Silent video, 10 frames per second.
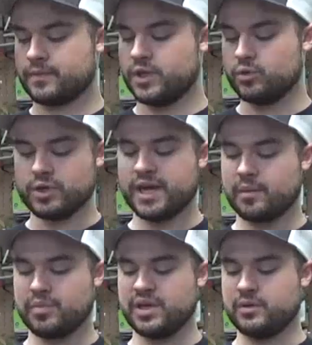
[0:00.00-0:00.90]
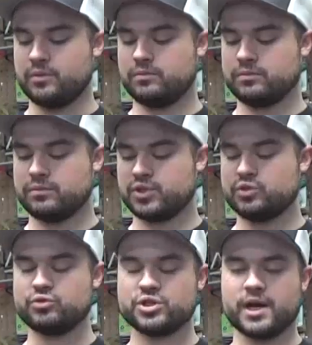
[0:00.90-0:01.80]
You can't beat
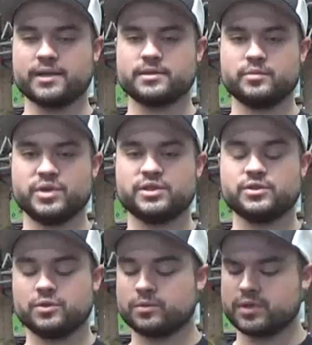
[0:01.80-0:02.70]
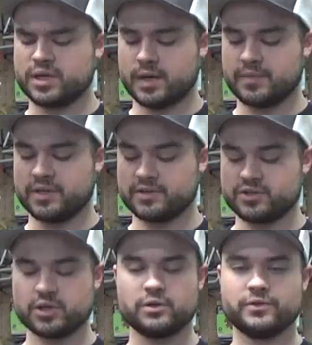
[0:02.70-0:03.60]
2 shots and be tuned. I mean, it's
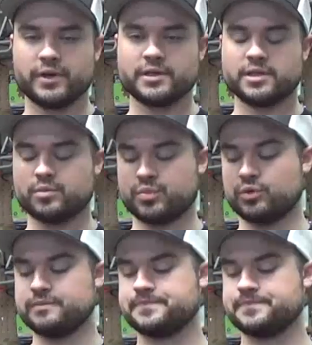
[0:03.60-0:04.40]
so very simple.